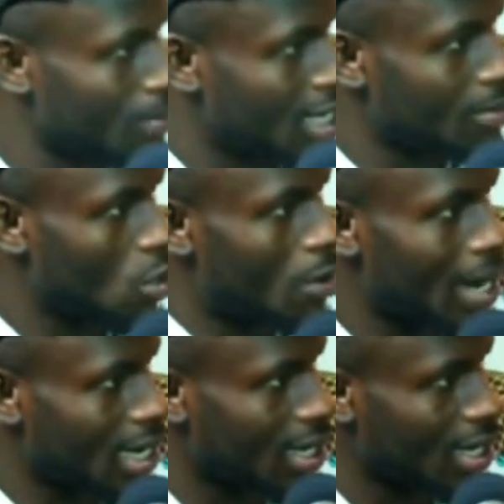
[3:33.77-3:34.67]
come back
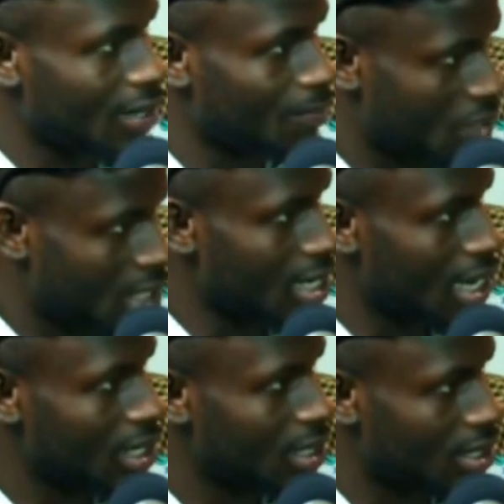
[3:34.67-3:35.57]
again
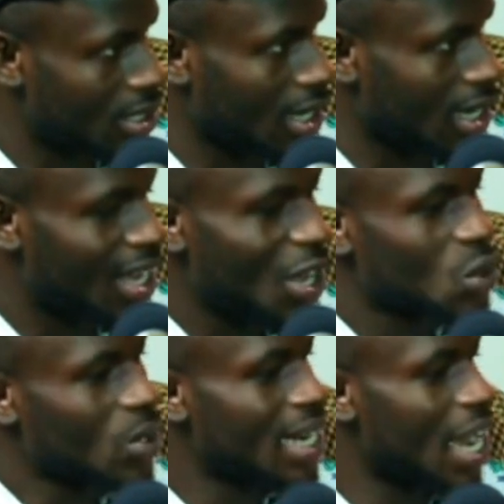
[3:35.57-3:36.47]
this year. So
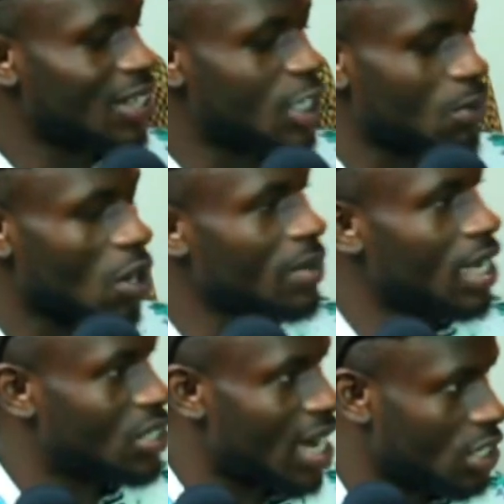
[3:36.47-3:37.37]
now it's becoming a
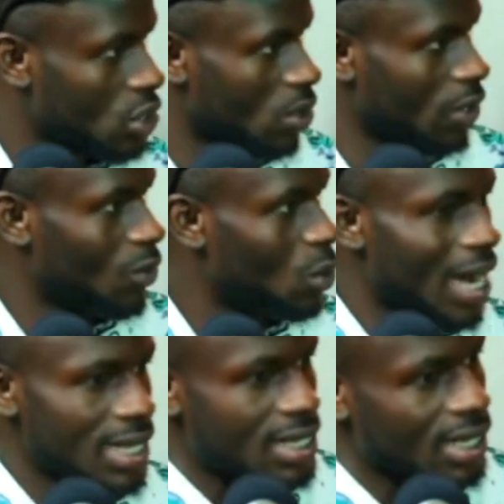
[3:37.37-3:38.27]
tradition. Look at
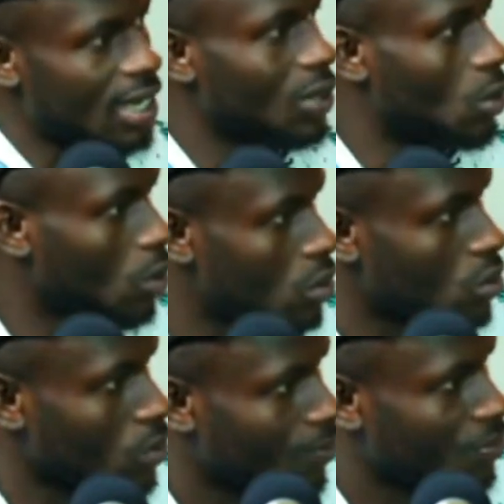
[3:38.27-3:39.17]
CK Thought
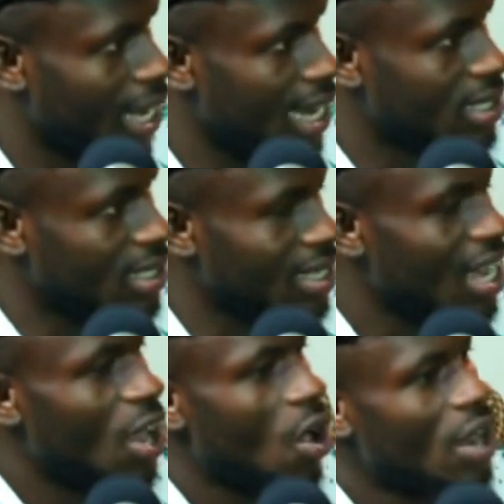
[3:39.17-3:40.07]
too that he did.
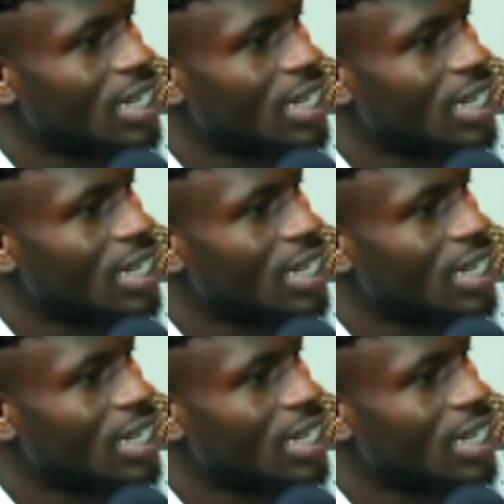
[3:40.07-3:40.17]
All these